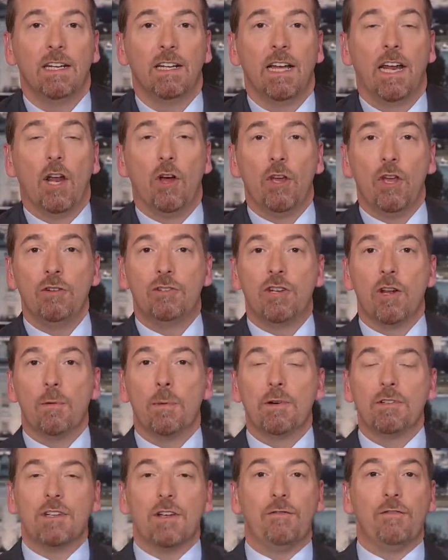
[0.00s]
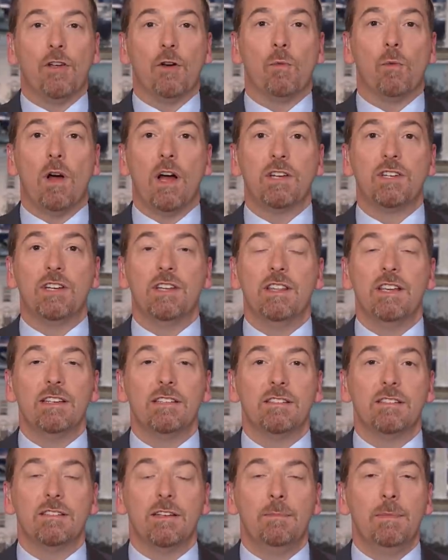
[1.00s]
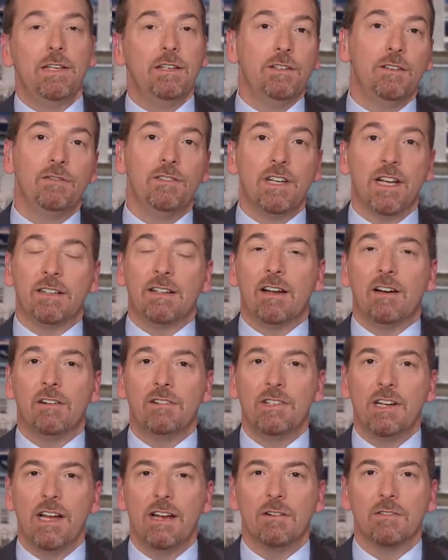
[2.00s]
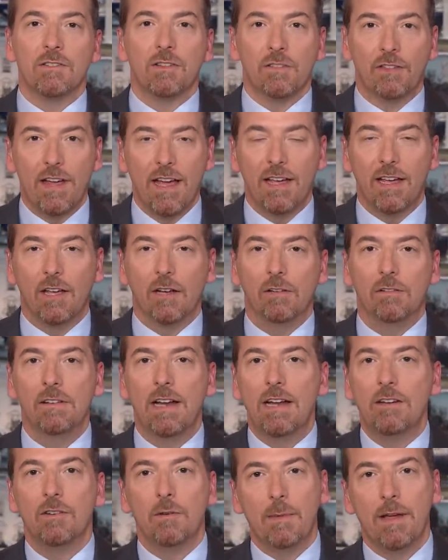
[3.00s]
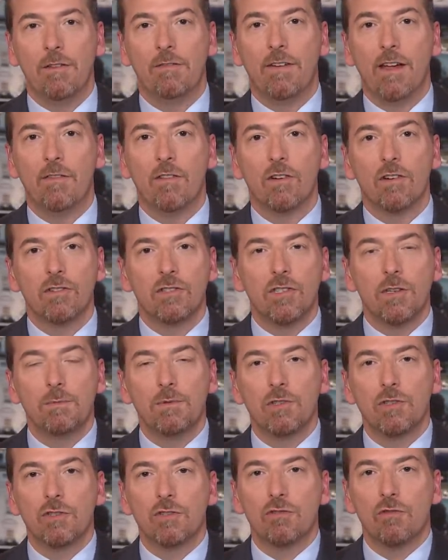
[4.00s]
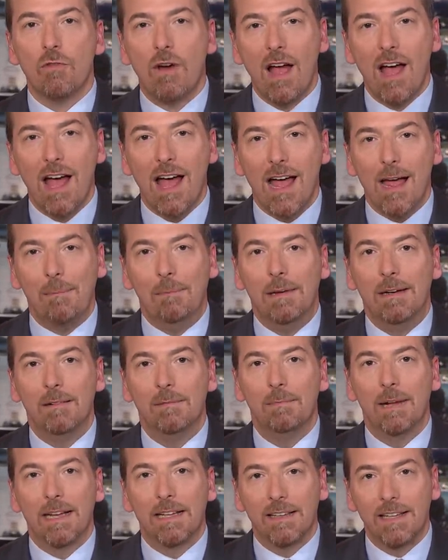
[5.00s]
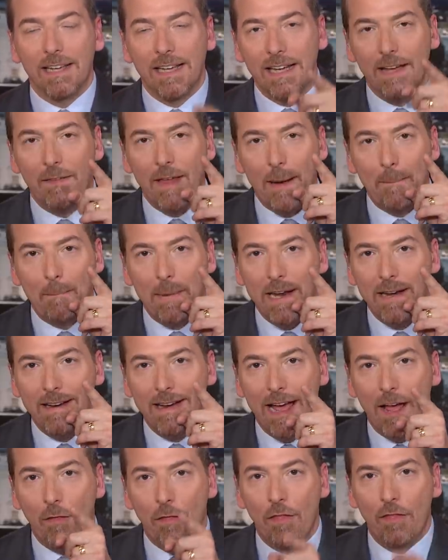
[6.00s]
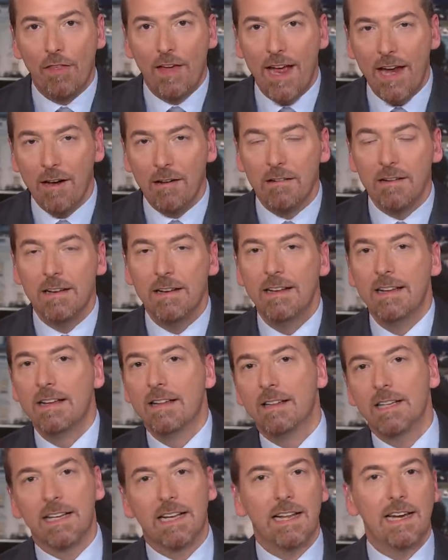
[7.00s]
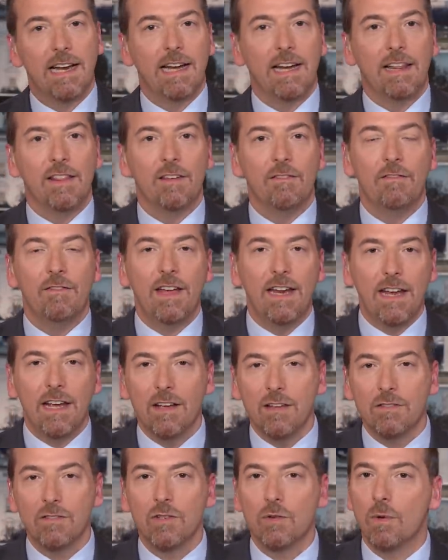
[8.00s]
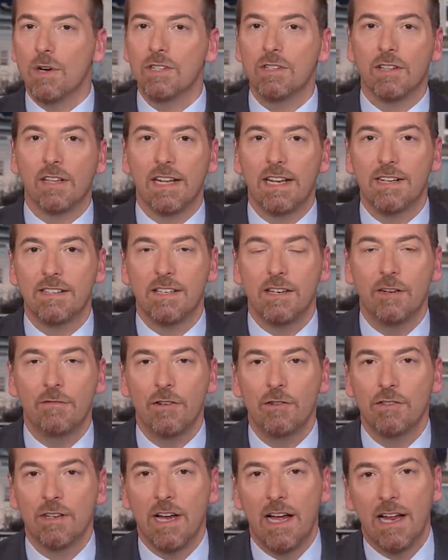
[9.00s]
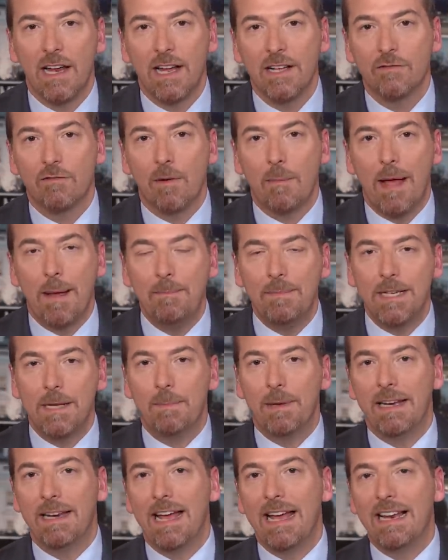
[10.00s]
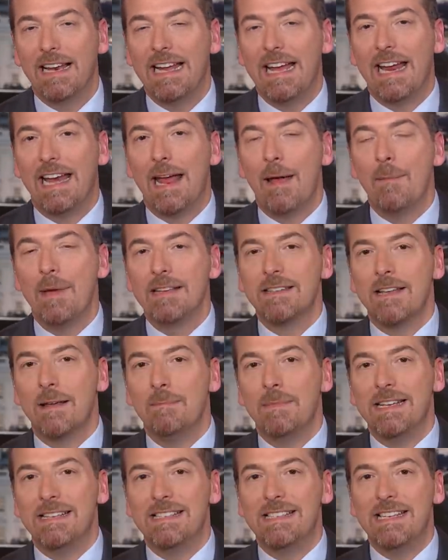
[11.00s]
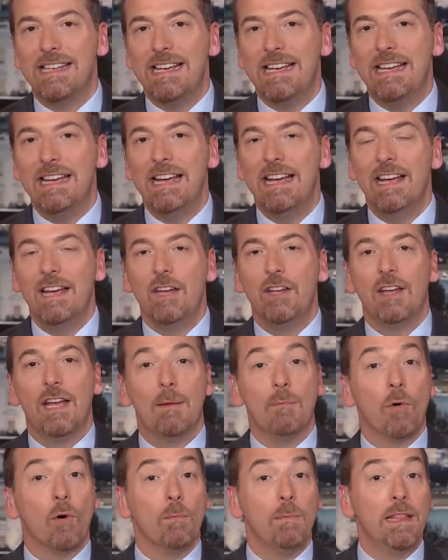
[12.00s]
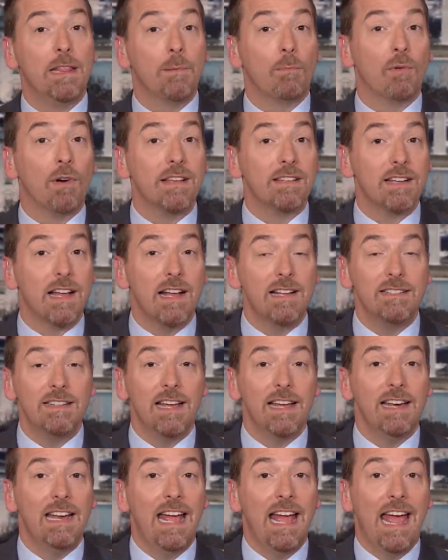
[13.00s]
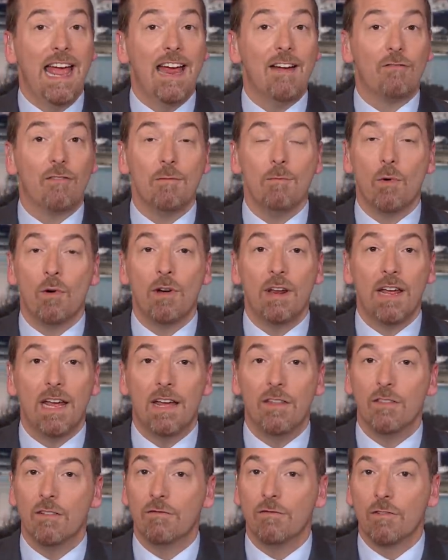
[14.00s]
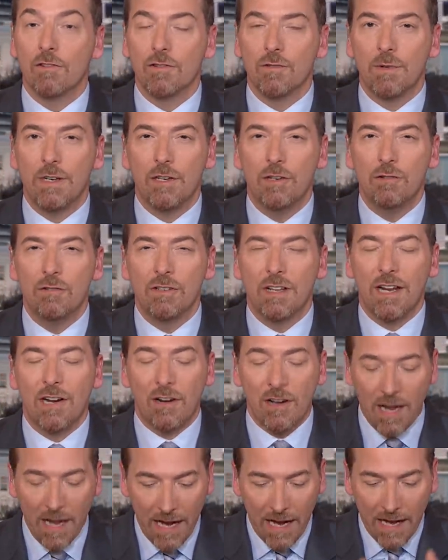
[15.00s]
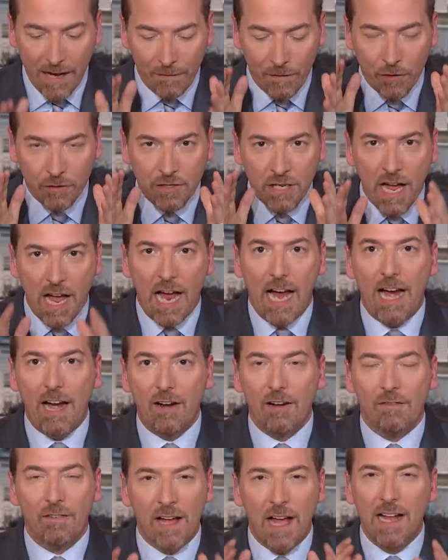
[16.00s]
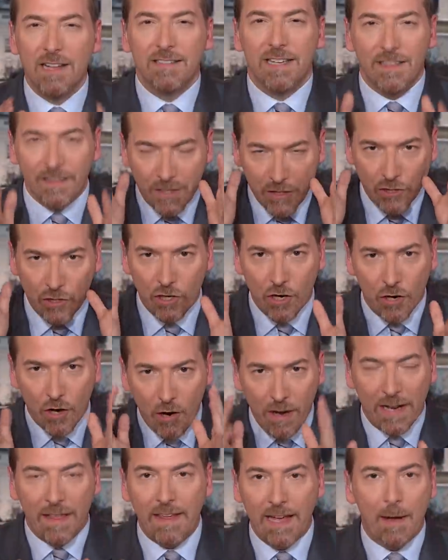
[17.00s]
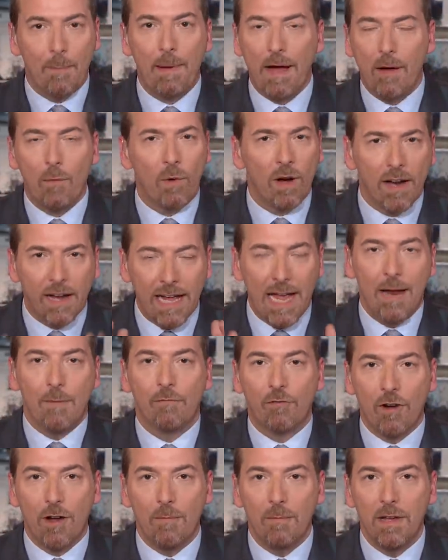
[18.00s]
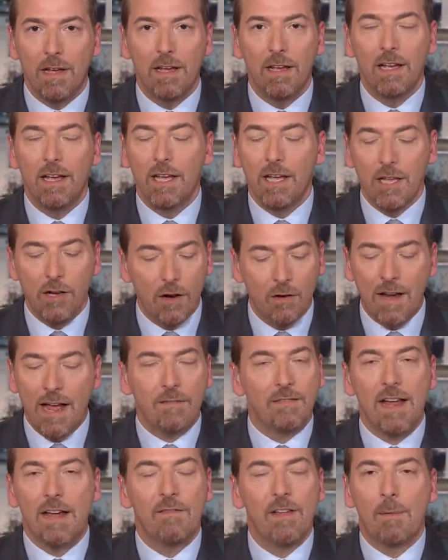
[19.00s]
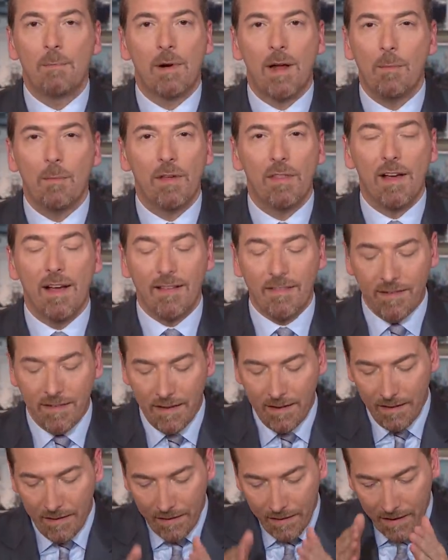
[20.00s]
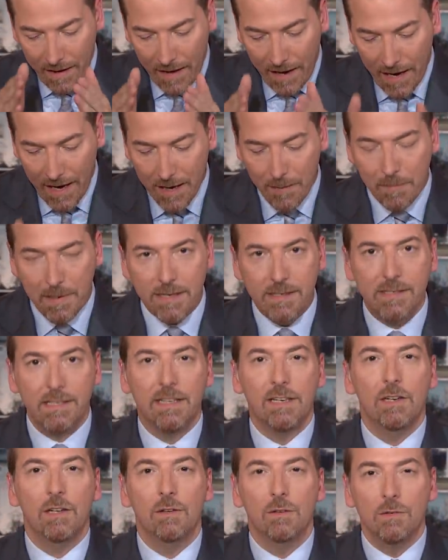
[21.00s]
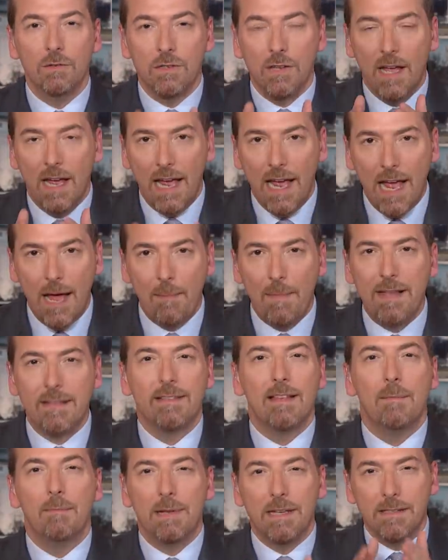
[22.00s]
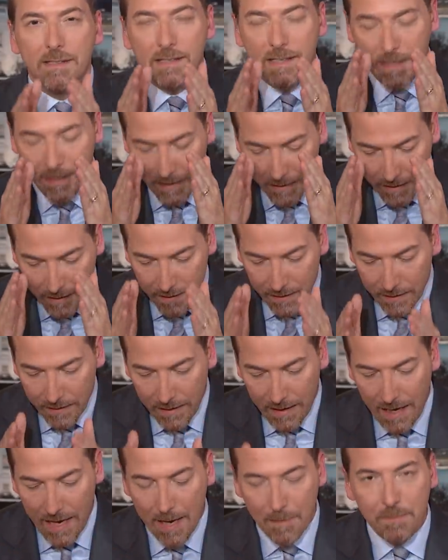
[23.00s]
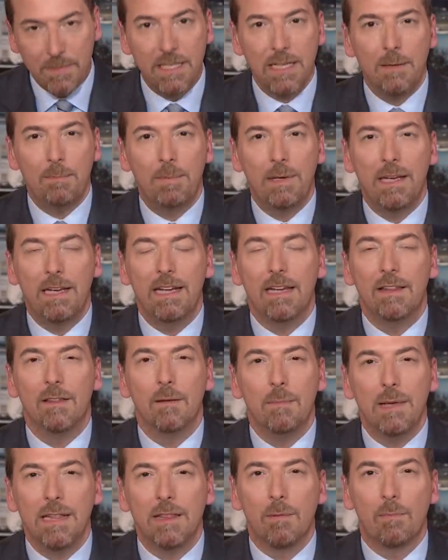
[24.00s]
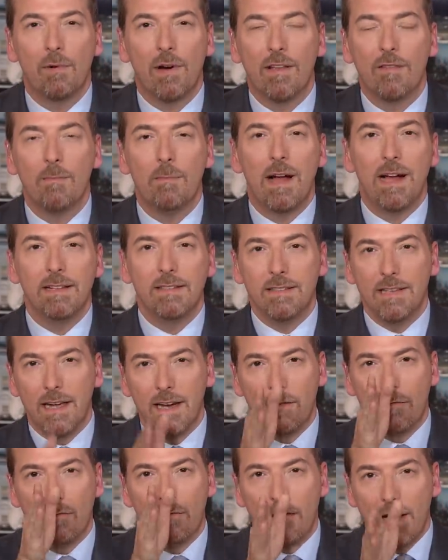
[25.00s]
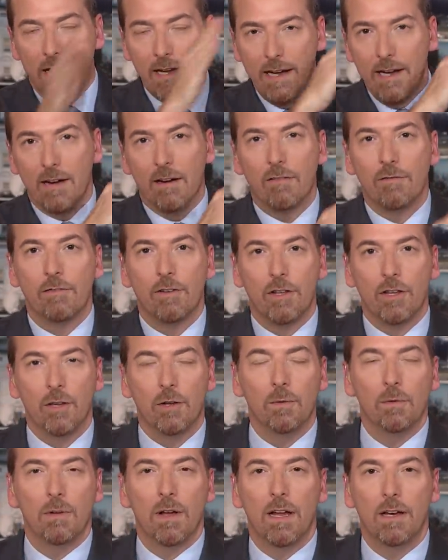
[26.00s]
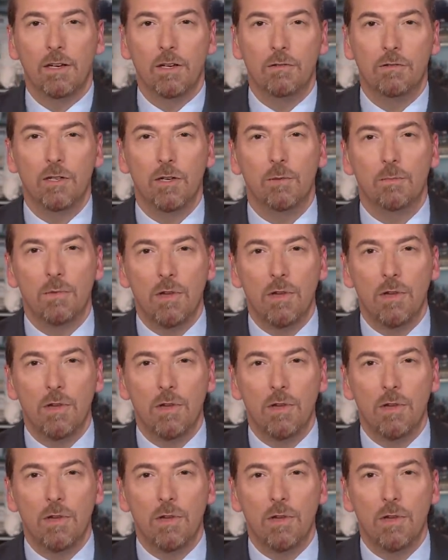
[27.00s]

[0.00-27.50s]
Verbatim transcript: Hello, YouTubers. If you're watching this, it means you've checked out our channel, so thank you. Now do me a favor. Subscribe by clicking on that button down there. Click on any of the videos to watch the latest interviews and highlights from MTP Daily and MSNBC. You can get more Beat the Press content every morning in the First Read newsletter. If you're tired of content that you don't know anything about where it came from, you don't have to have that problem with us. NBC News, MSNBC, MTP, and the Meet the Press mindset right here for you on YouTube.